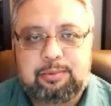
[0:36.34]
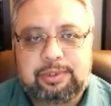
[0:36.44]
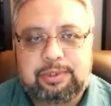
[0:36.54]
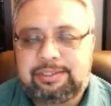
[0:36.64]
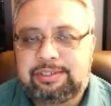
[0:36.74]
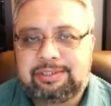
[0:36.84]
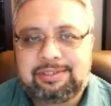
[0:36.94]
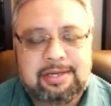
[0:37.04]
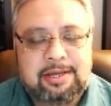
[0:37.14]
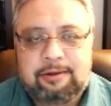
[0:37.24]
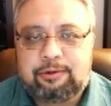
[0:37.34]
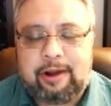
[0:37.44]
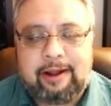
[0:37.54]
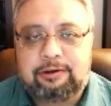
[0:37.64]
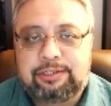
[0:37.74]
was
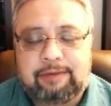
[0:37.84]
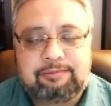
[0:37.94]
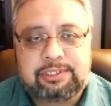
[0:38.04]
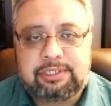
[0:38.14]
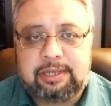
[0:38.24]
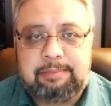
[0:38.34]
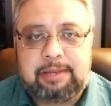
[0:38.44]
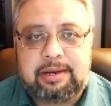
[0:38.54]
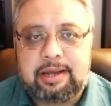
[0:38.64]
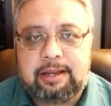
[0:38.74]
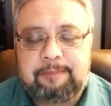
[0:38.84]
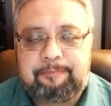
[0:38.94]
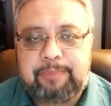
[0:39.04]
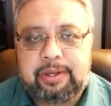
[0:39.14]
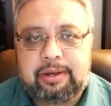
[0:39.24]
crying herself to sleep at night
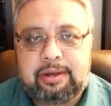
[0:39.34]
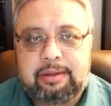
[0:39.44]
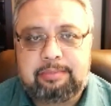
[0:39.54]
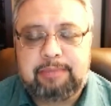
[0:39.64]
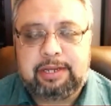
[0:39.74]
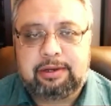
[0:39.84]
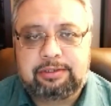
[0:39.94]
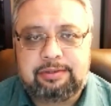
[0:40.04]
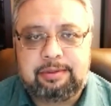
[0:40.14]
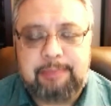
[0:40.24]
uh, because of the